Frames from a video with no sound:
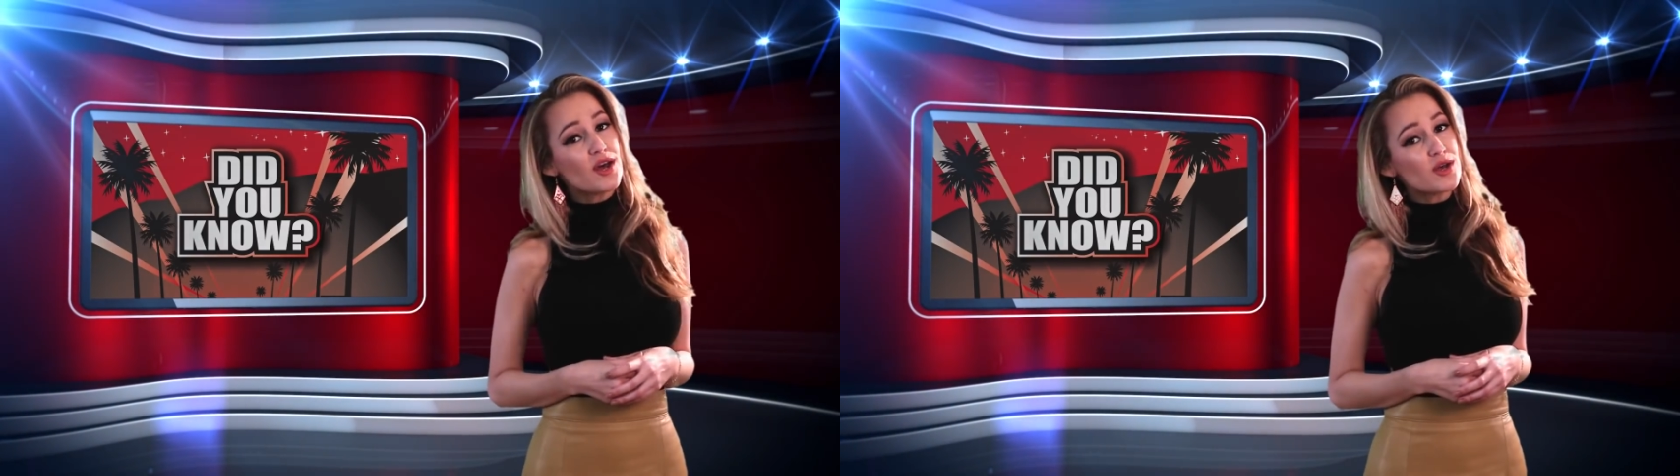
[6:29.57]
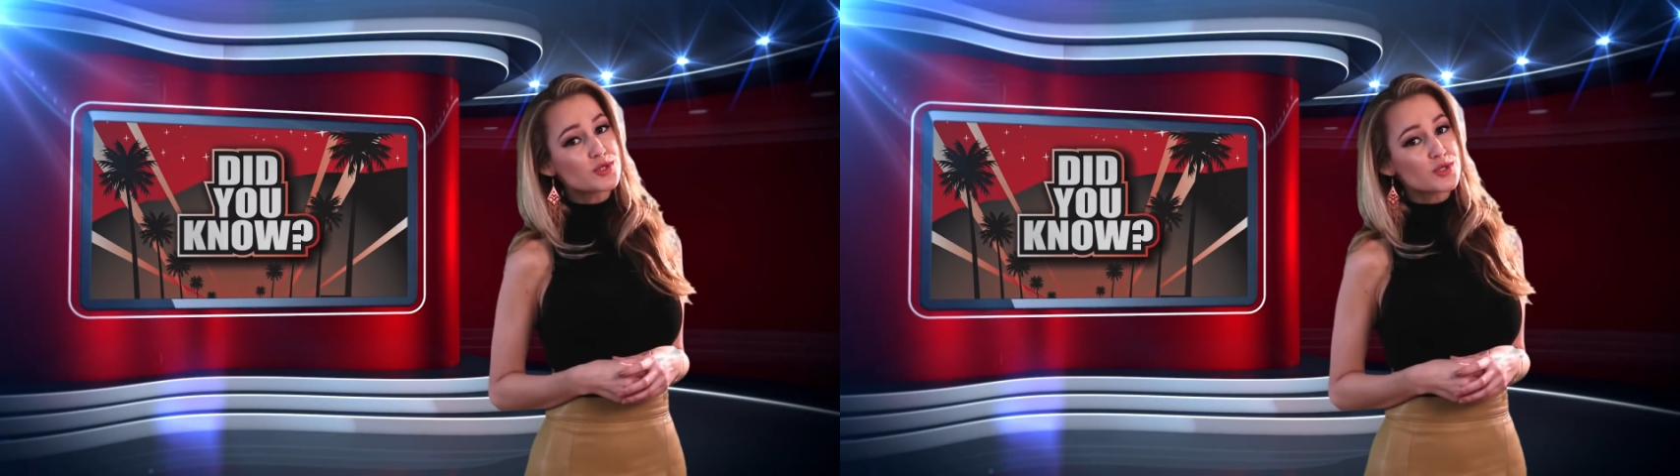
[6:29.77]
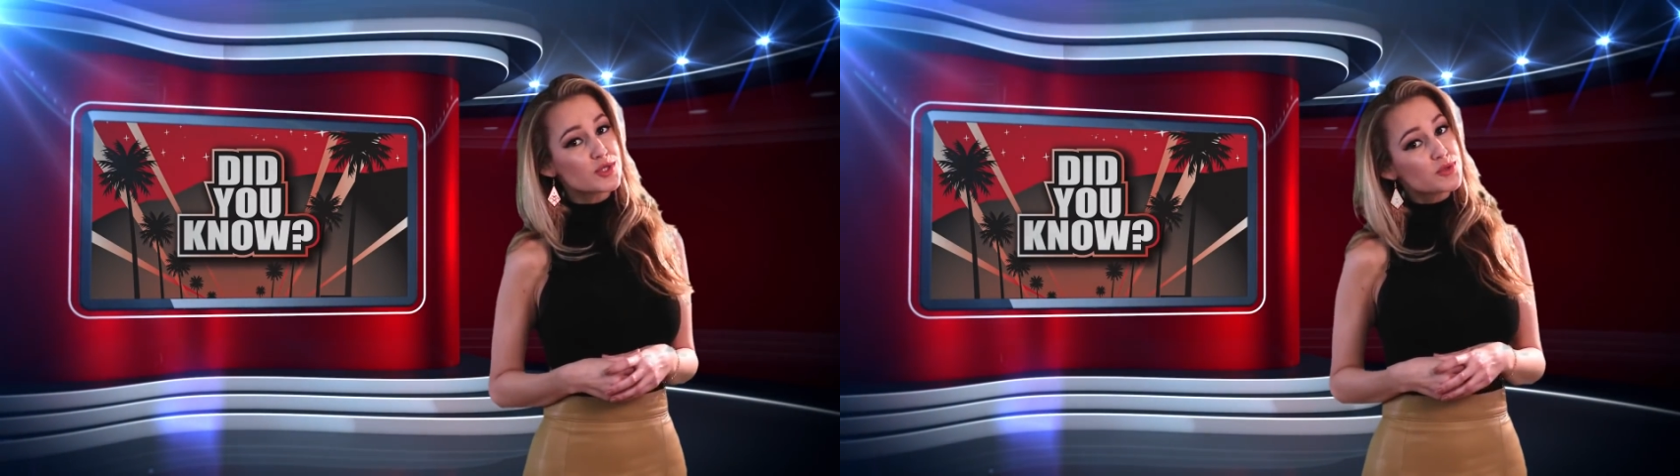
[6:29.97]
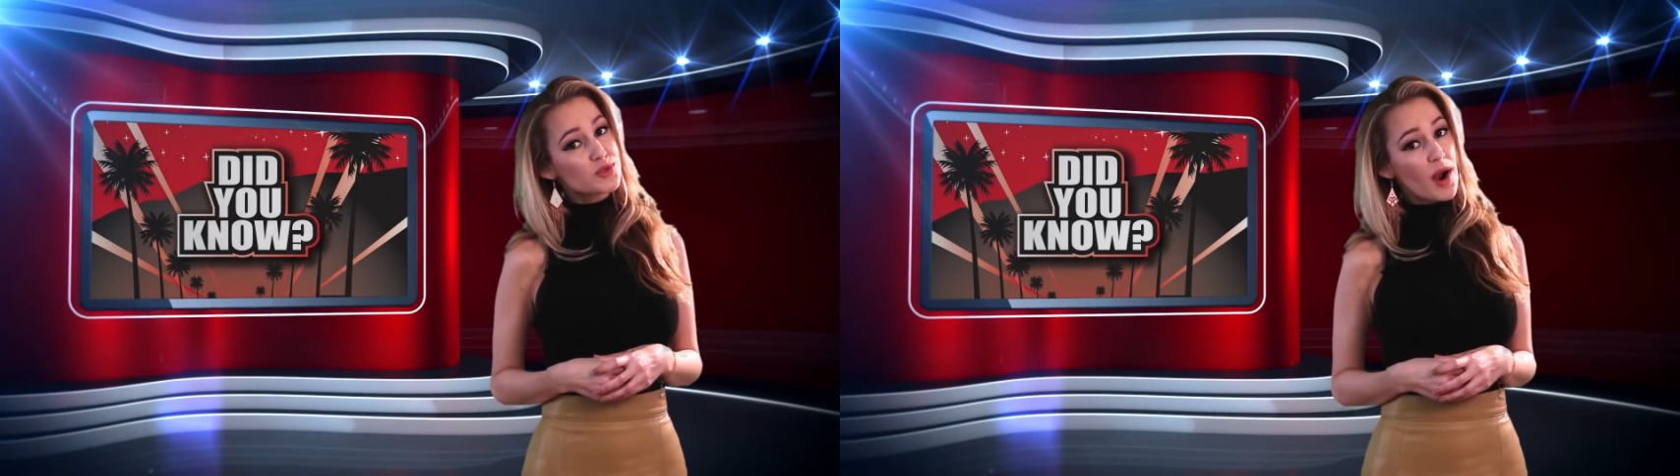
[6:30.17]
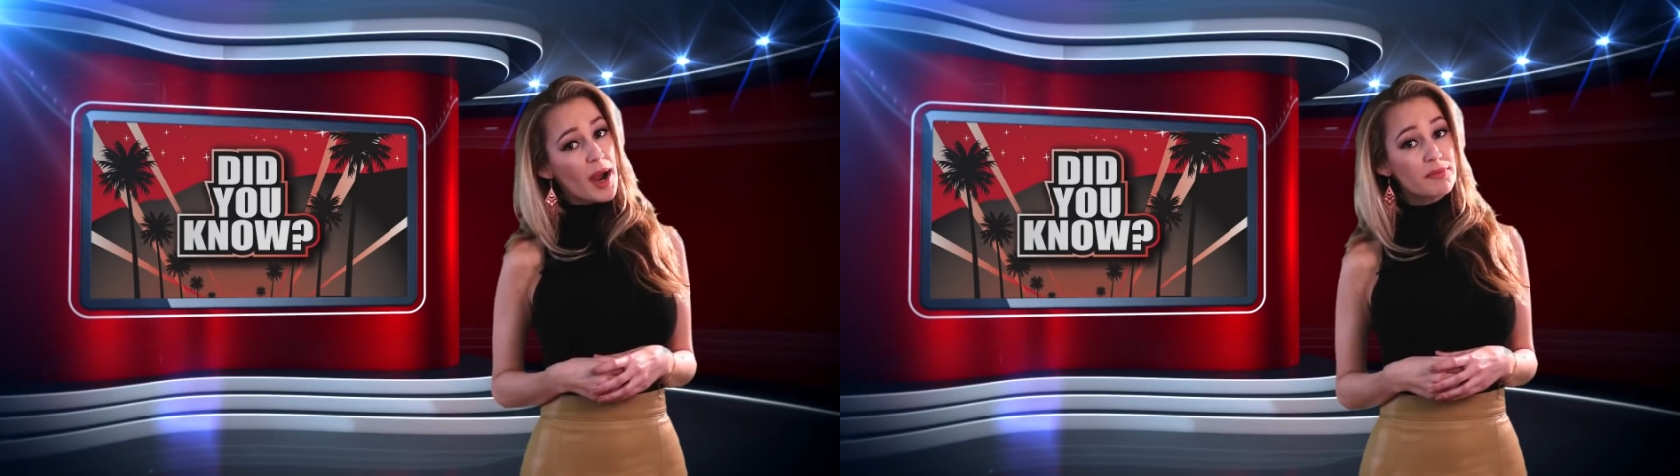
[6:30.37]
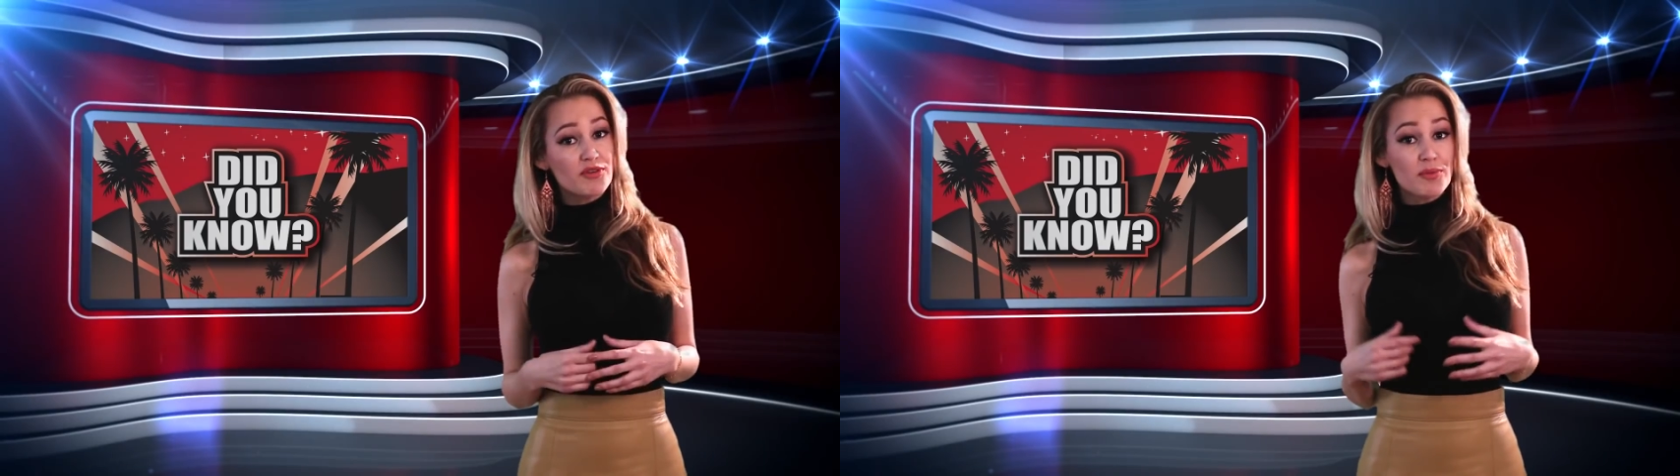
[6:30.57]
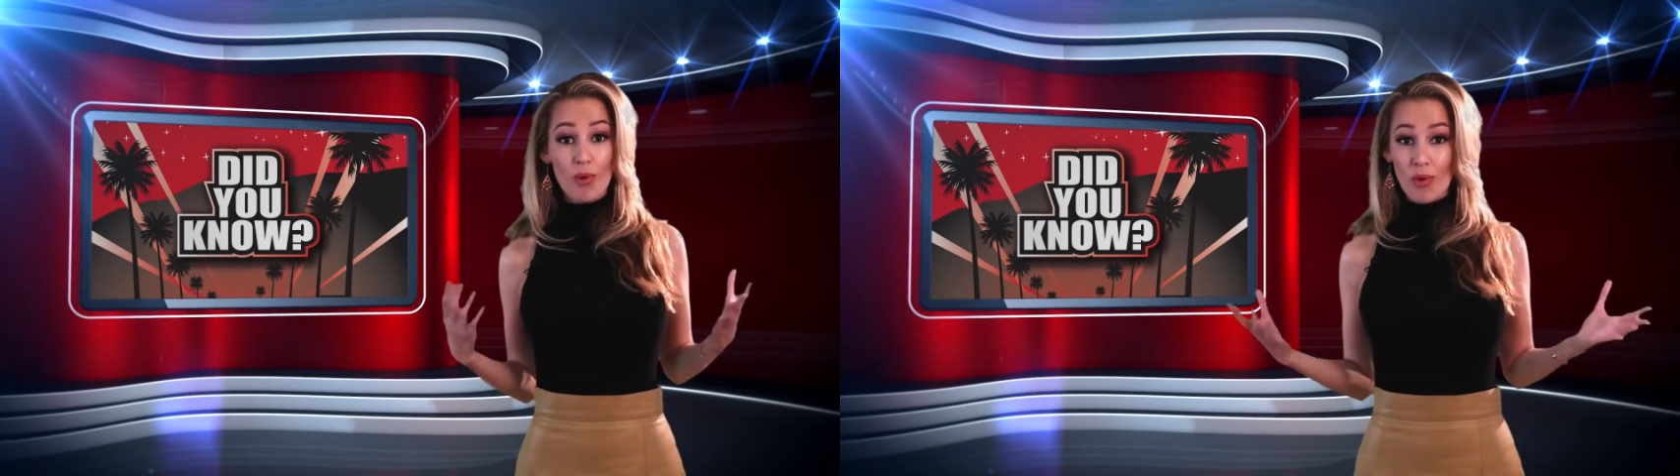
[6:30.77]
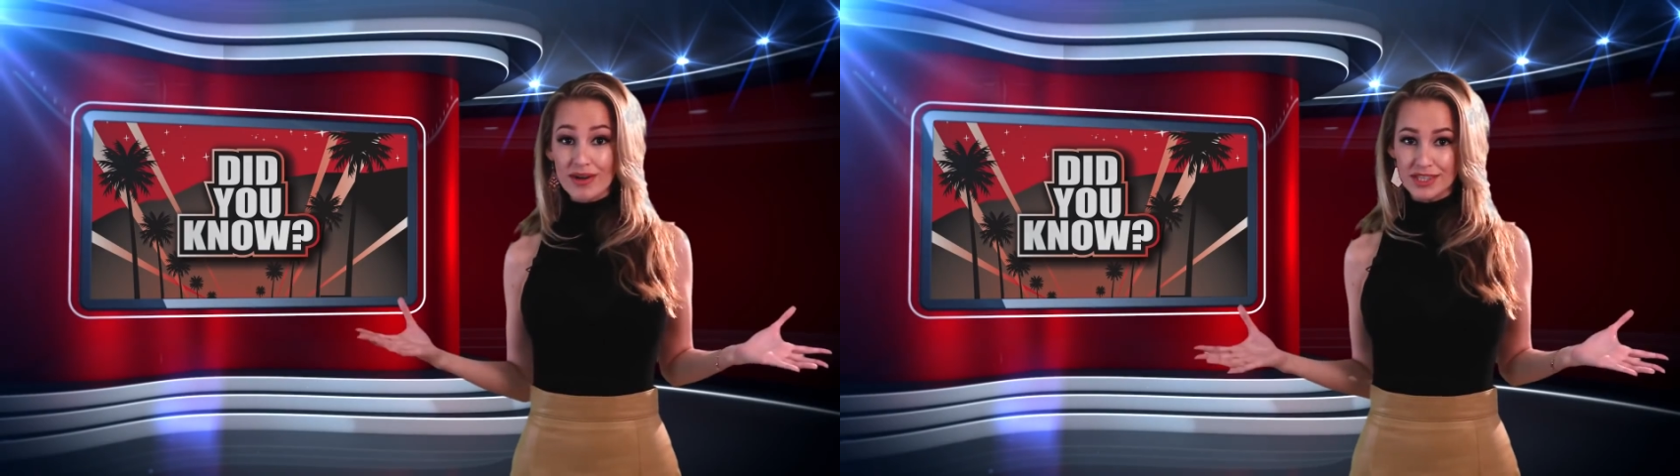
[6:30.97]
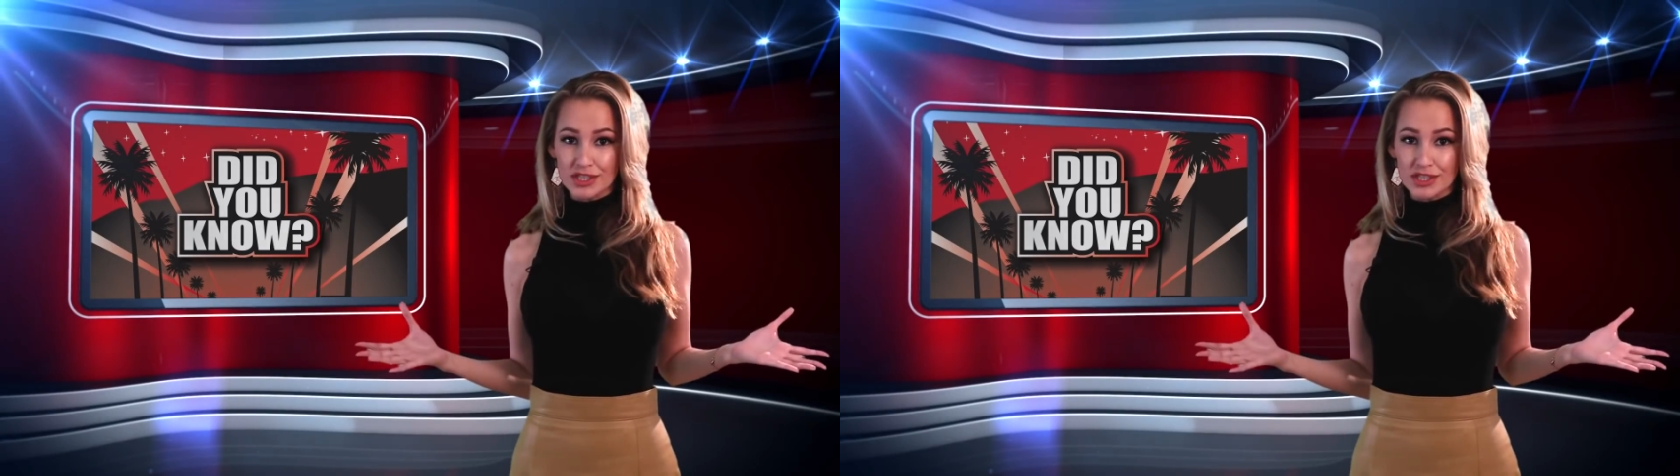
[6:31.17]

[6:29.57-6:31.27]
and also subscribe for more